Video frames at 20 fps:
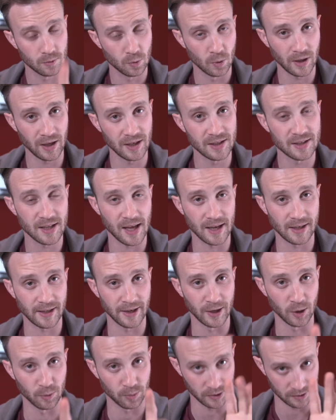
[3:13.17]
We'll get into that
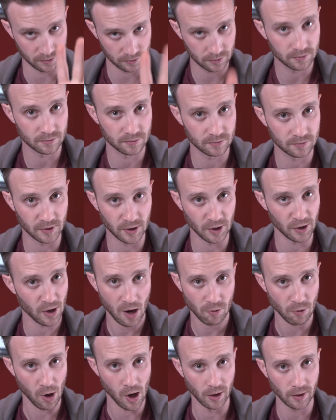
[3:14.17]
later, but they're
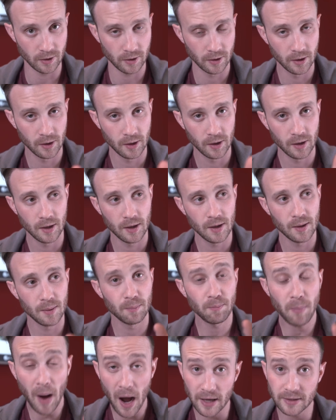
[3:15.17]
not wrong.
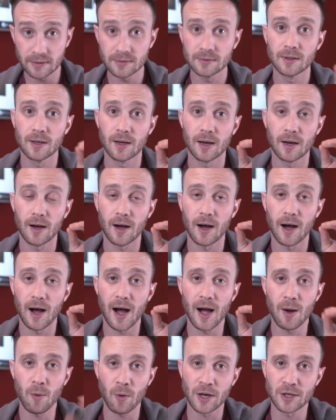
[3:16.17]
But
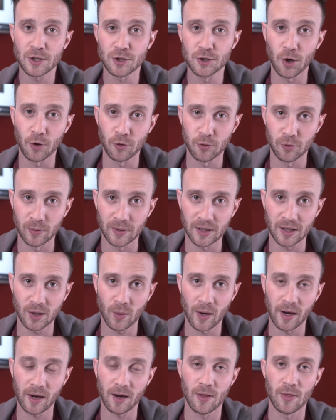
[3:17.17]
I want to just go through really
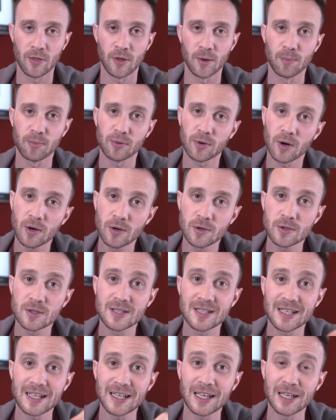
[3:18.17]
quick the
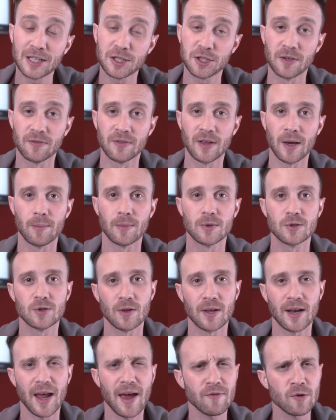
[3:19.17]
pros to each of them
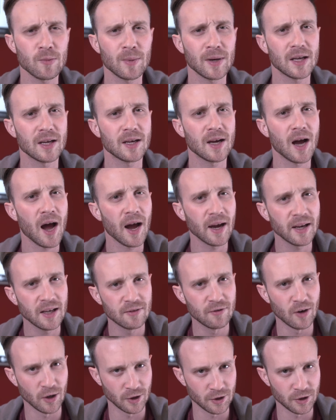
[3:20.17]
so that everybody kind
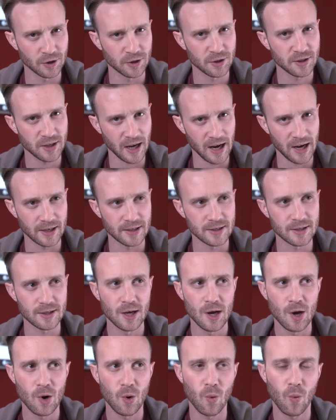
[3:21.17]
of
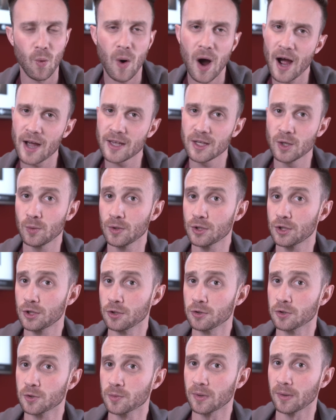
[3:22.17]
understands why you would
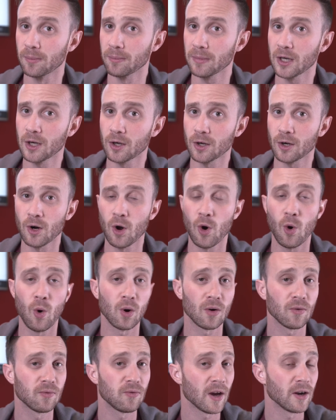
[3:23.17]
choose Premiere
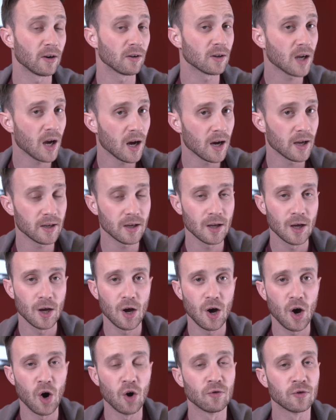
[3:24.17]
or Final
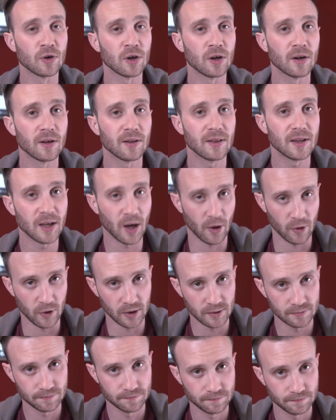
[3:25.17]
Cut over the
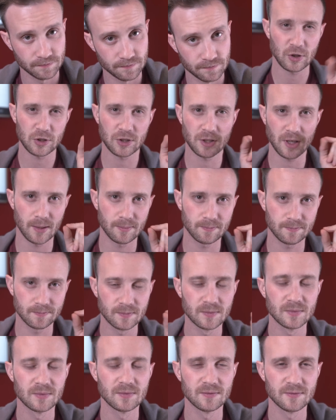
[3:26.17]
other. First
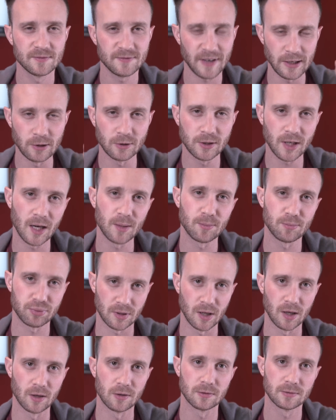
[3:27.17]
up, Final Cut
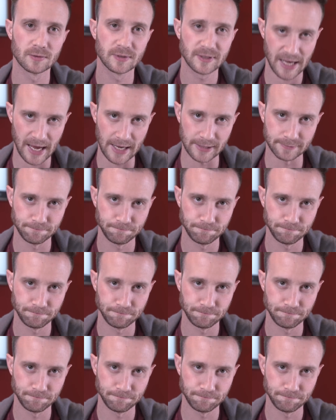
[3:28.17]
Pro X.